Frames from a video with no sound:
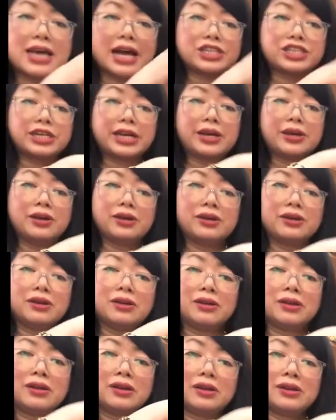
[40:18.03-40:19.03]
actually
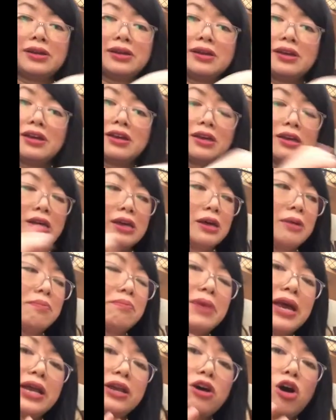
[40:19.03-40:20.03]

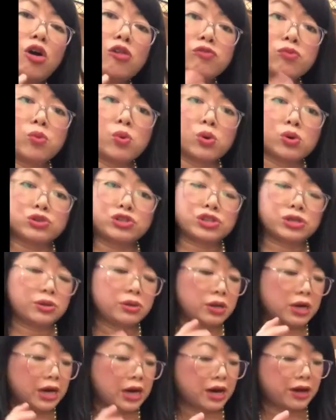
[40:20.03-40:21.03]
made of wood.
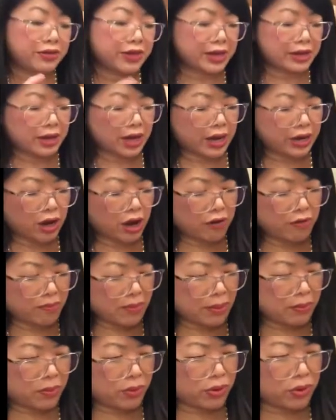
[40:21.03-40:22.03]
Uh, I think, I can't
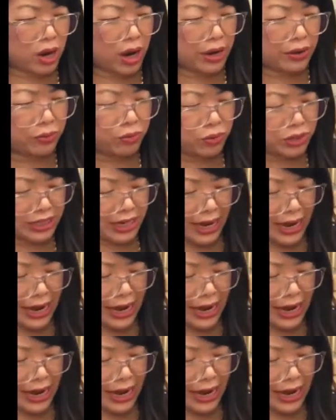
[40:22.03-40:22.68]
remember what kind of wood it